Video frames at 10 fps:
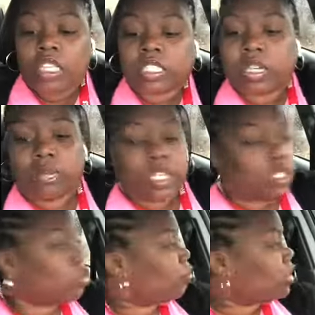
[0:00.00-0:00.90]

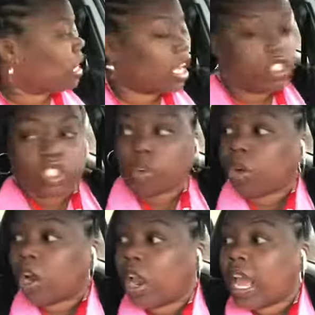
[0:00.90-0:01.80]
something to protect
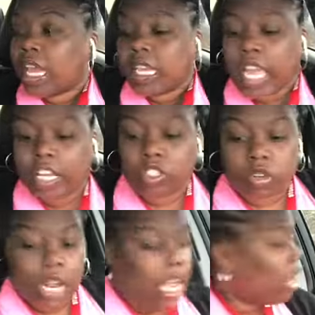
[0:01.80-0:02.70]
your
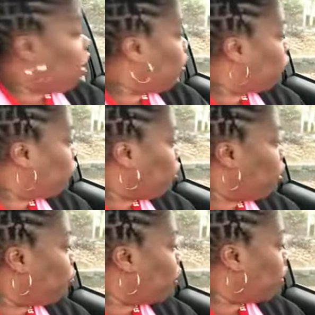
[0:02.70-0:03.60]
natural hair
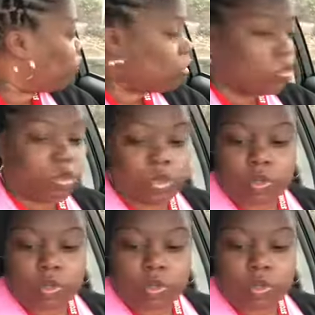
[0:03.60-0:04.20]
from whatever you do